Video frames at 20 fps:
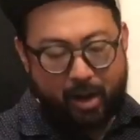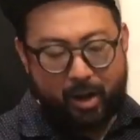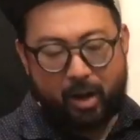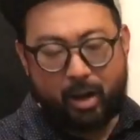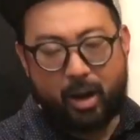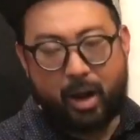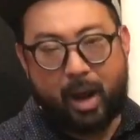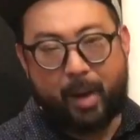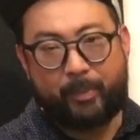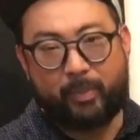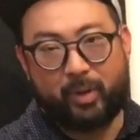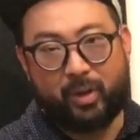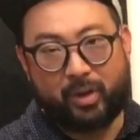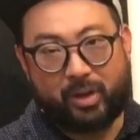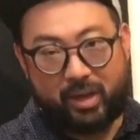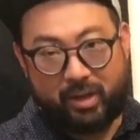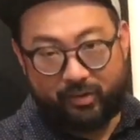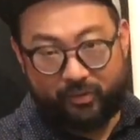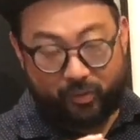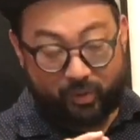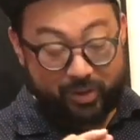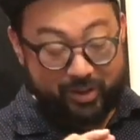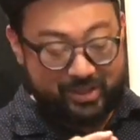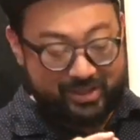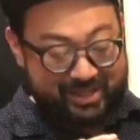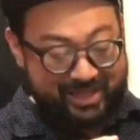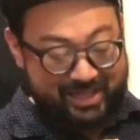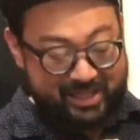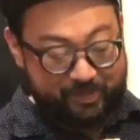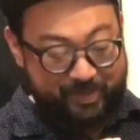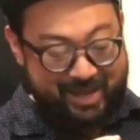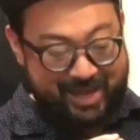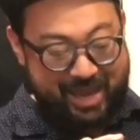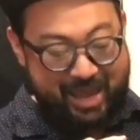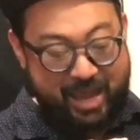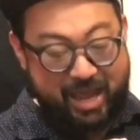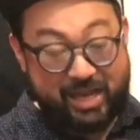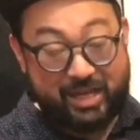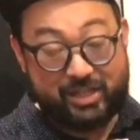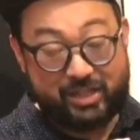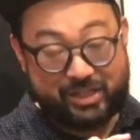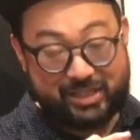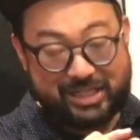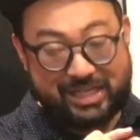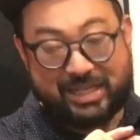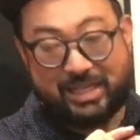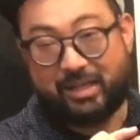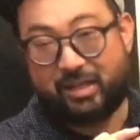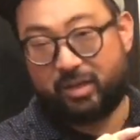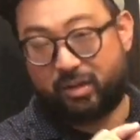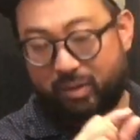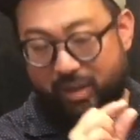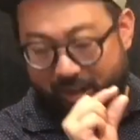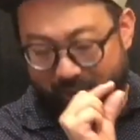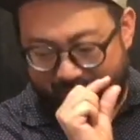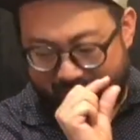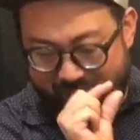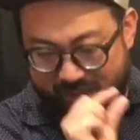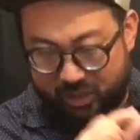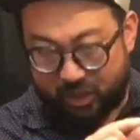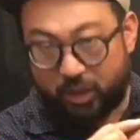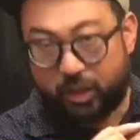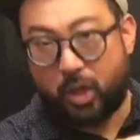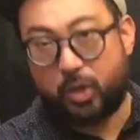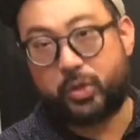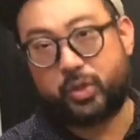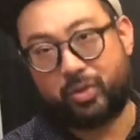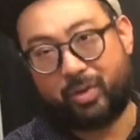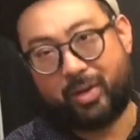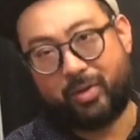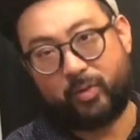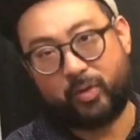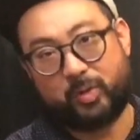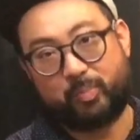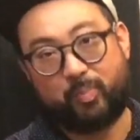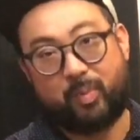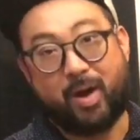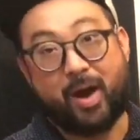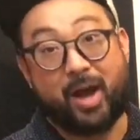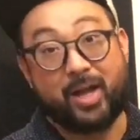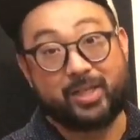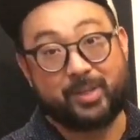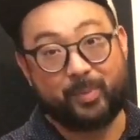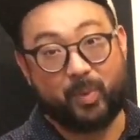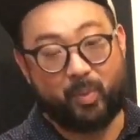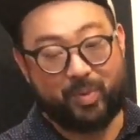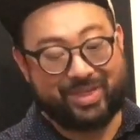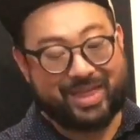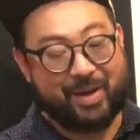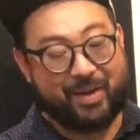I'm looking for the sticks to be hitting to like as close together as possible without